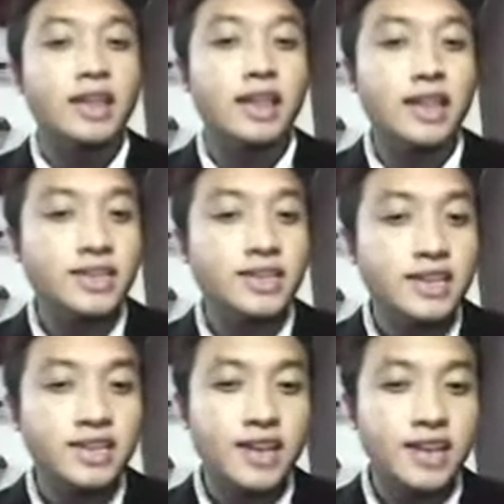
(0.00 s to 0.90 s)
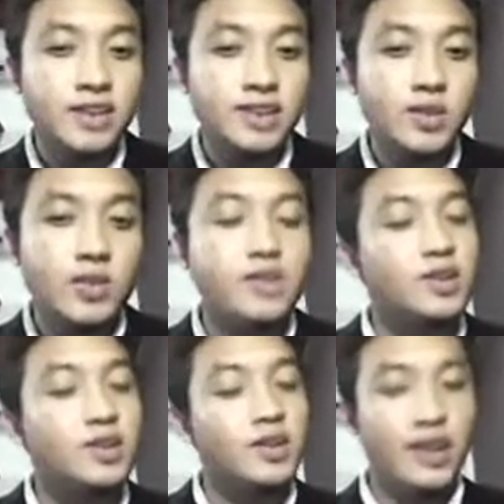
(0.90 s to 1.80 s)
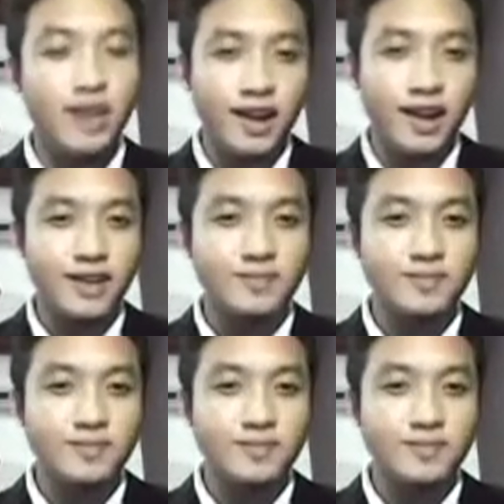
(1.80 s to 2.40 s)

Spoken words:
listening task was not that hard.